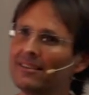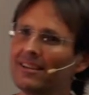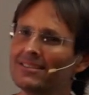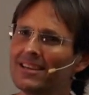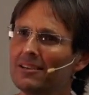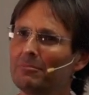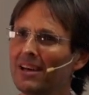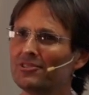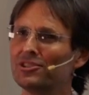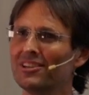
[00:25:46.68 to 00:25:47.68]
That's how
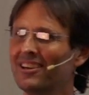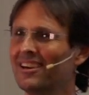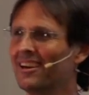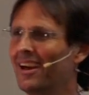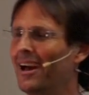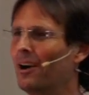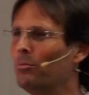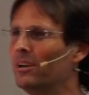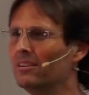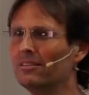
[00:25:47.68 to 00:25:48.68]
much our
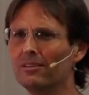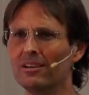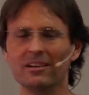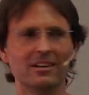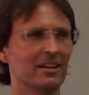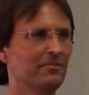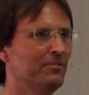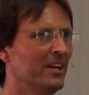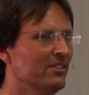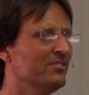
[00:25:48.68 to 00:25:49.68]
will
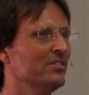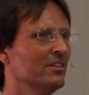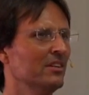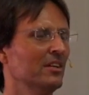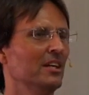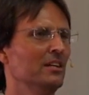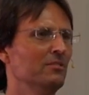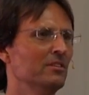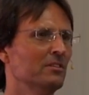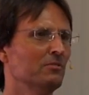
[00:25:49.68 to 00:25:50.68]
affects
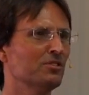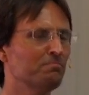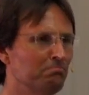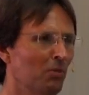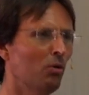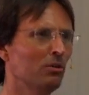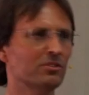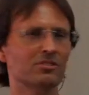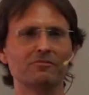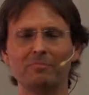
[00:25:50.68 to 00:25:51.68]
even the
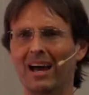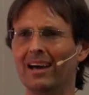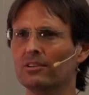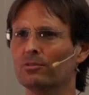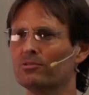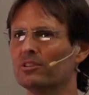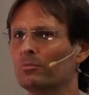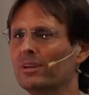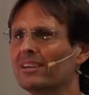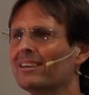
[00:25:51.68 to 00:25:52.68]
smallest of particles
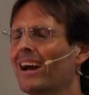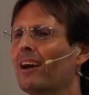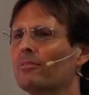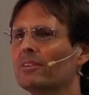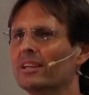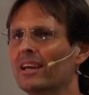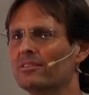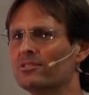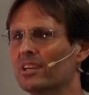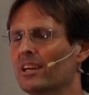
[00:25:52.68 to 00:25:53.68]
that we can currently
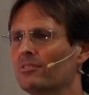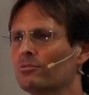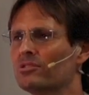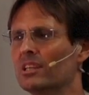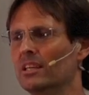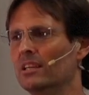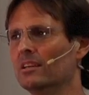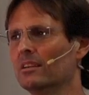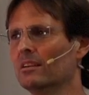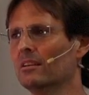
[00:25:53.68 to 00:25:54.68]
understand or
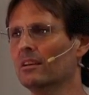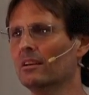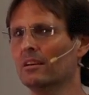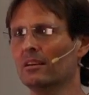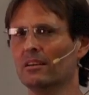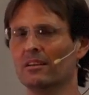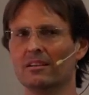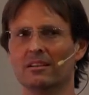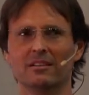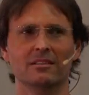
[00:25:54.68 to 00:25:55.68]
see.
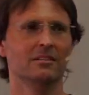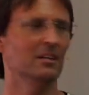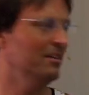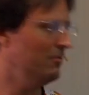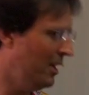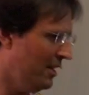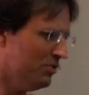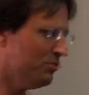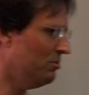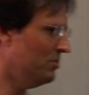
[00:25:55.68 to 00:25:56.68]
And, and
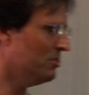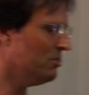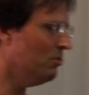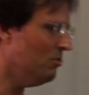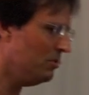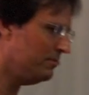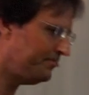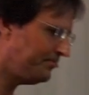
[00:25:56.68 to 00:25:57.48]
it's through this law.